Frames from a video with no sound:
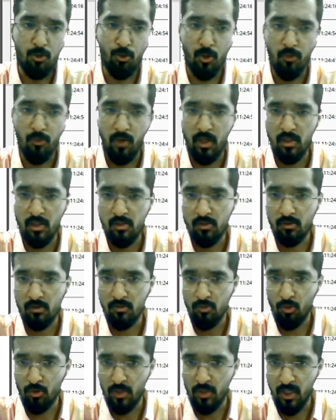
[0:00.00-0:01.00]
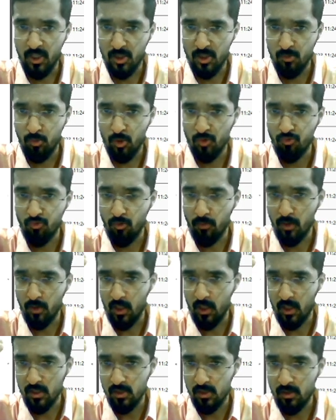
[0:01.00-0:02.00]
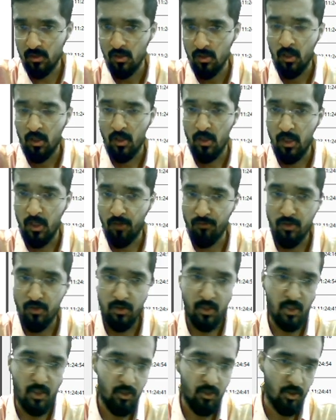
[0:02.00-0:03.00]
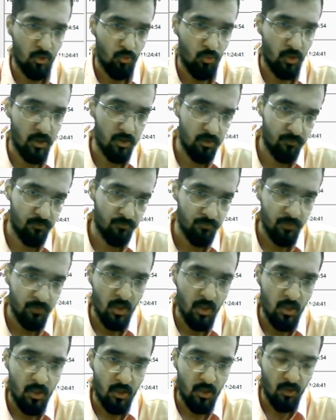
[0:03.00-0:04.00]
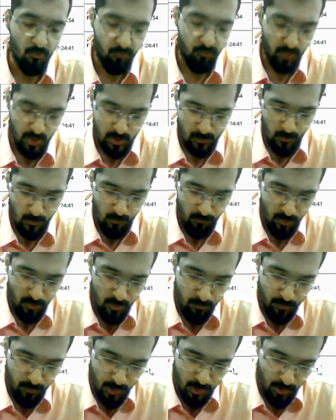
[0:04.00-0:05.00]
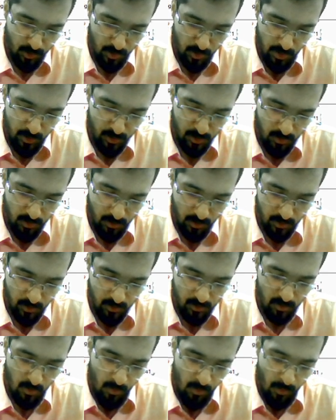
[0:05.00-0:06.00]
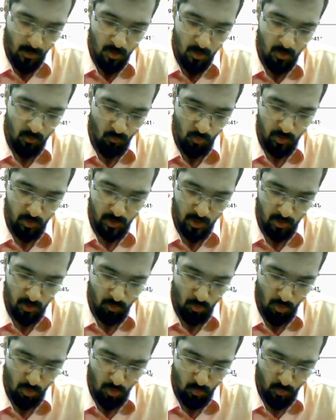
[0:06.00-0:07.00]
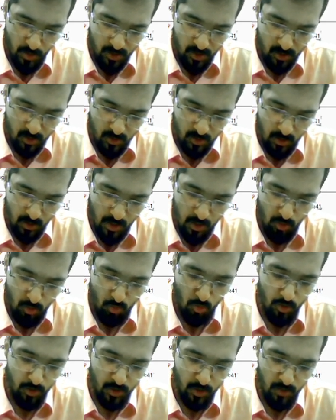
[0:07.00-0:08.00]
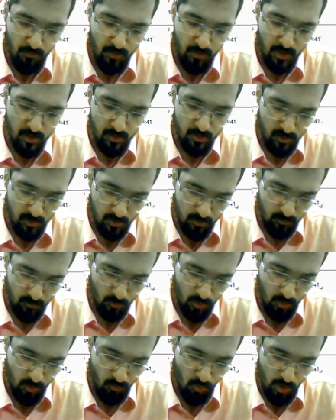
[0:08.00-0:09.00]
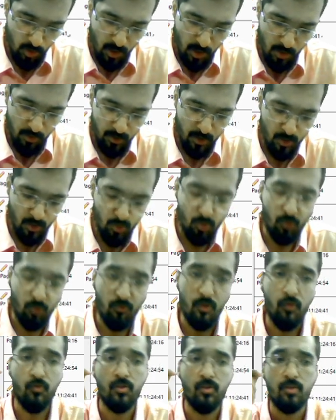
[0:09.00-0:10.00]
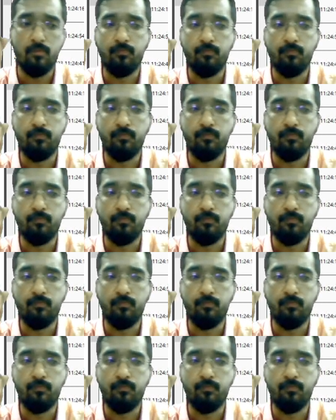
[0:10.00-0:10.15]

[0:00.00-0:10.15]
revise your textbooks from class 11th and 12th. Difference between pressure and stress. What are convex and concave lenses? Okay, what are radio waves?